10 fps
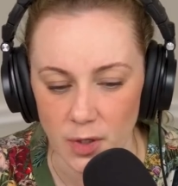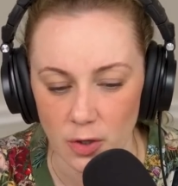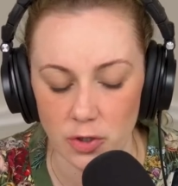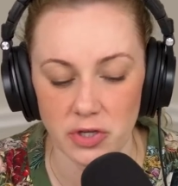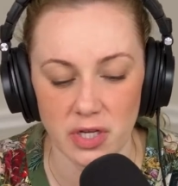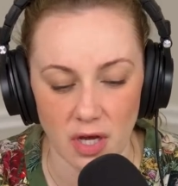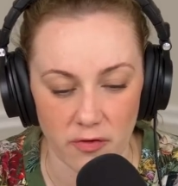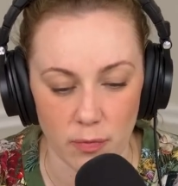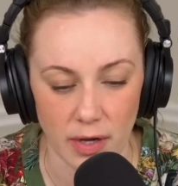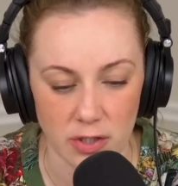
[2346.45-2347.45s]
Could you get it
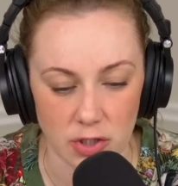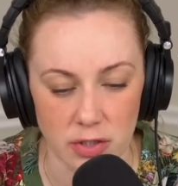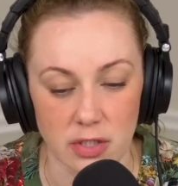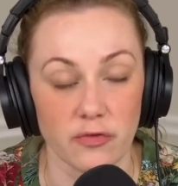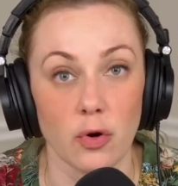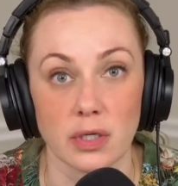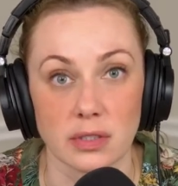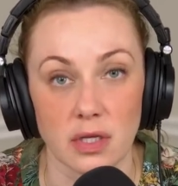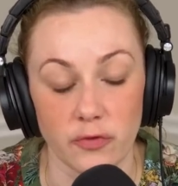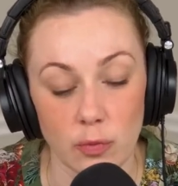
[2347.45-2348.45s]
covered by insurance? Of
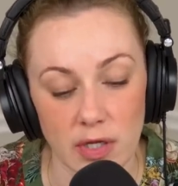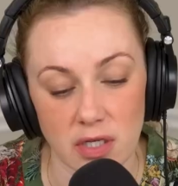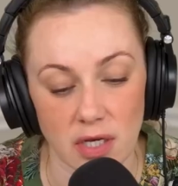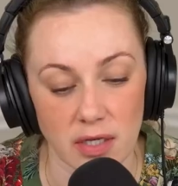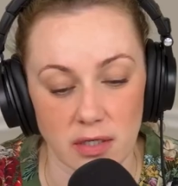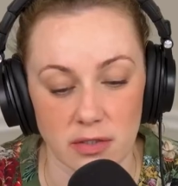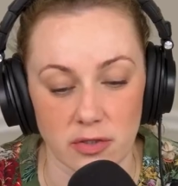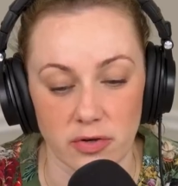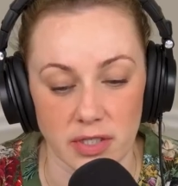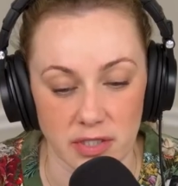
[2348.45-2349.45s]
course. If you meet a
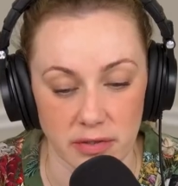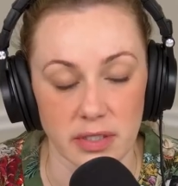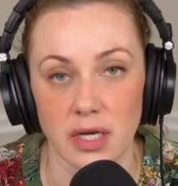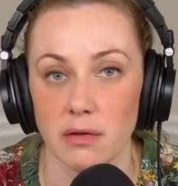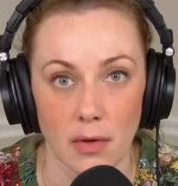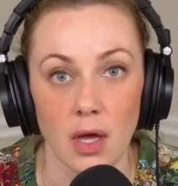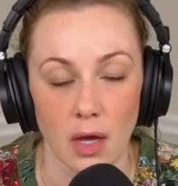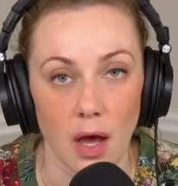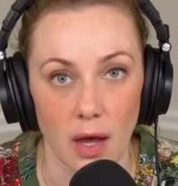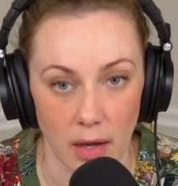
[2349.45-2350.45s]
diagnostic criteria,
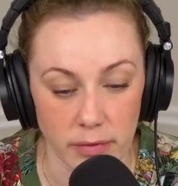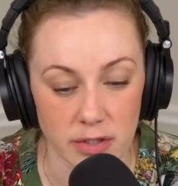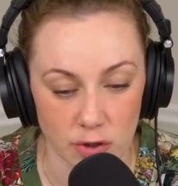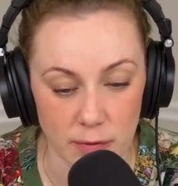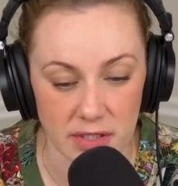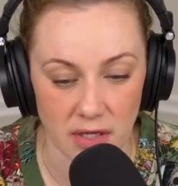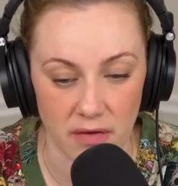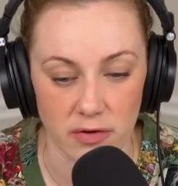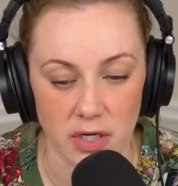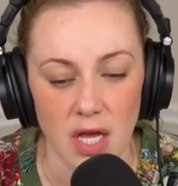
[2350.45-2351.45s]
I would assume it's
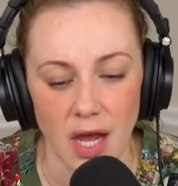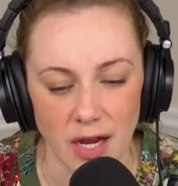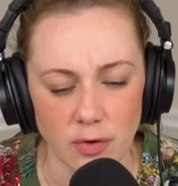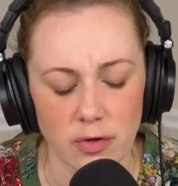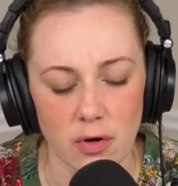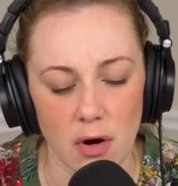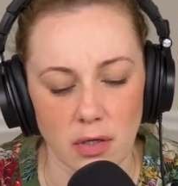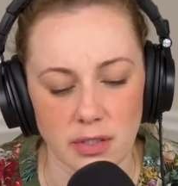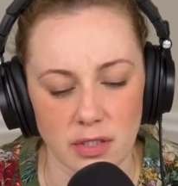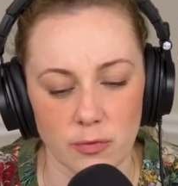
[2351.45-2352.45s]
covered. I know there
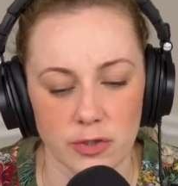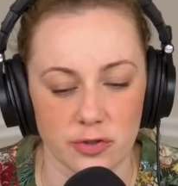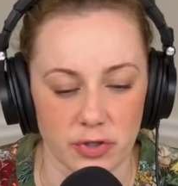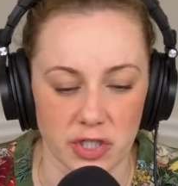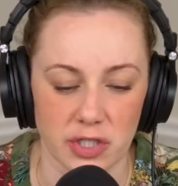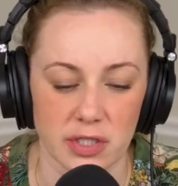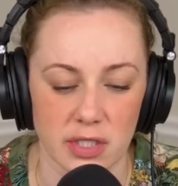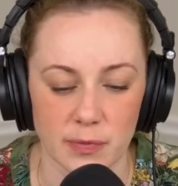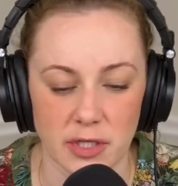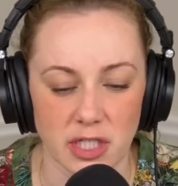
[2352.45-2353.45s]
are some restrictions,
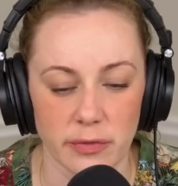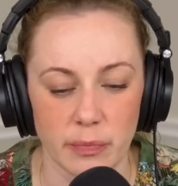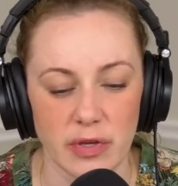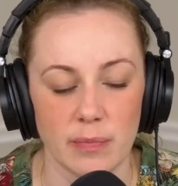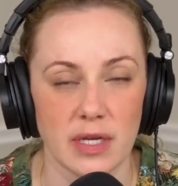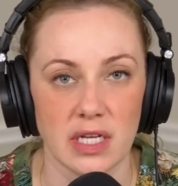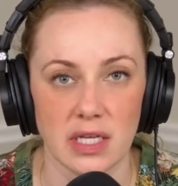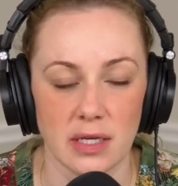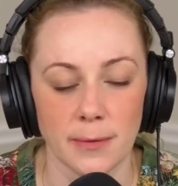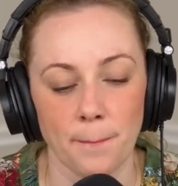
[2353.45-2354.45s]
especially with
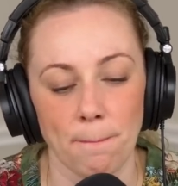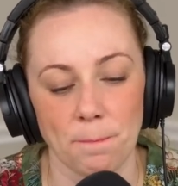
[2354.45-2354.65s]
BPD.